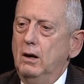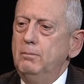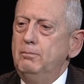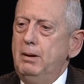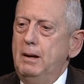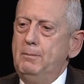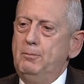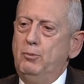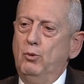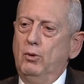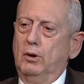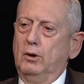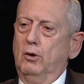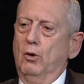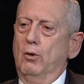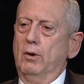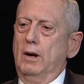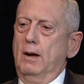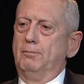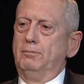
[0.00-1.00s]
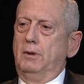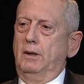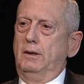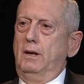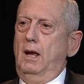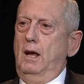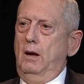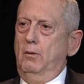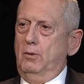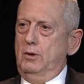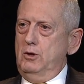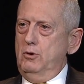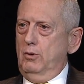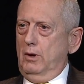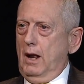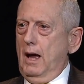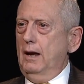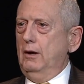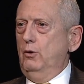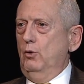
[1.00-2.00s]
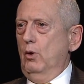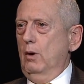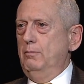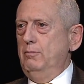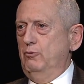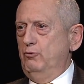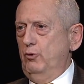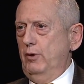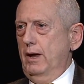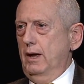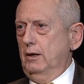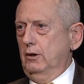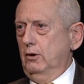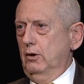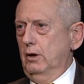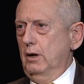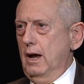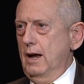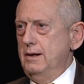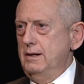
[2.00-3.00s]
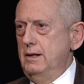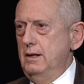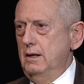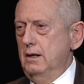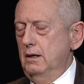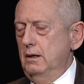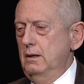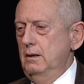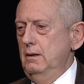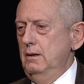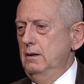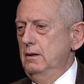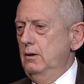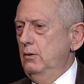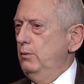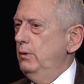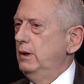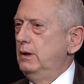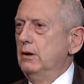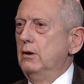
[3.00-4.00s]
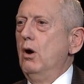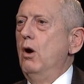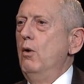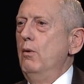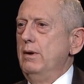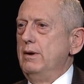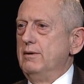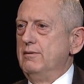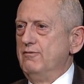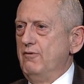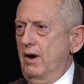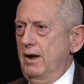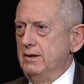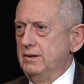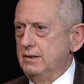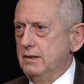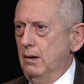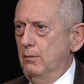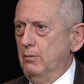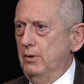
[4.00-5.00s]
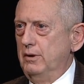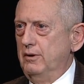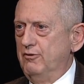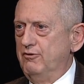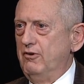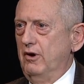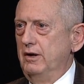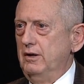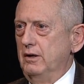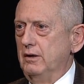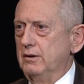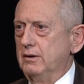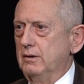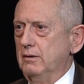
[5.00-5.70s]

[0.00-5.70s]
people who are growing up today, when you and I grew up, if we had a good idea, we could always find someone to fund us